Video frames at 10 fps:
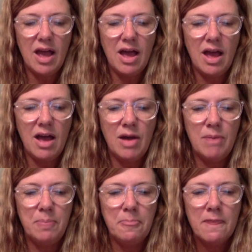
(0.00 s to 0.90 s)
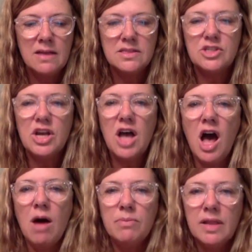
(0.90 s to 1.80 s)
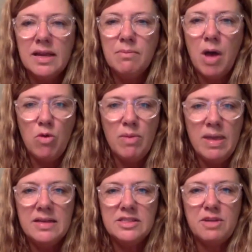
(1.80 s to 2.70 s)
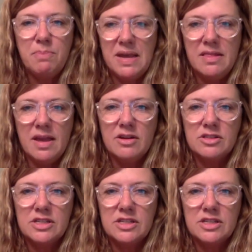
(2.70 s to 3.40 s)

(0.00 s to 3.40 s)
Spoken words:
humbling moment to be there,